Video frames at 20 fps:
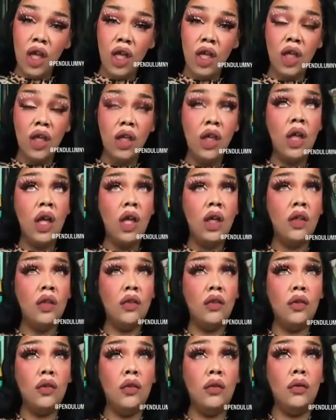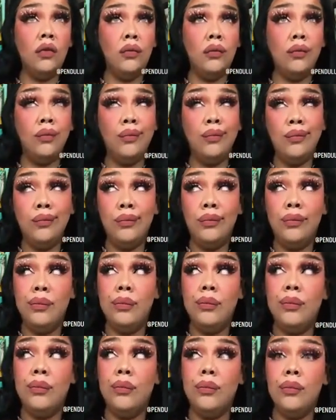
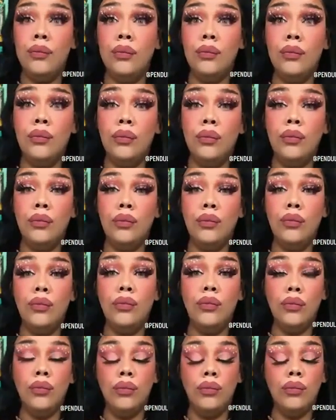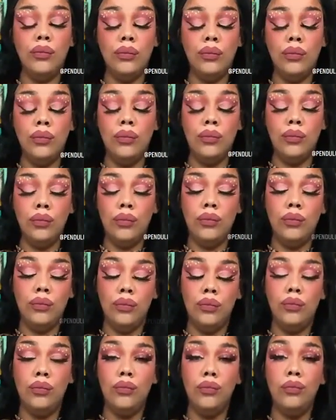
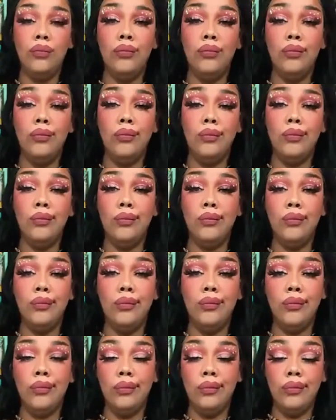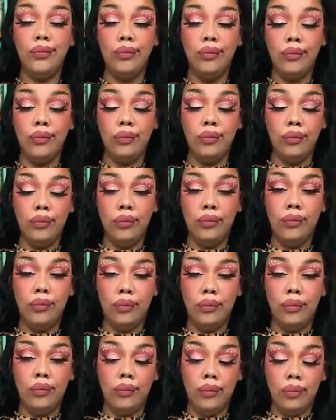
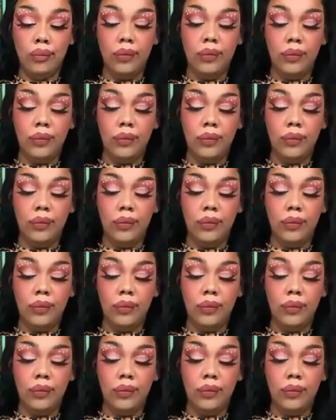No one is speaking in this clip.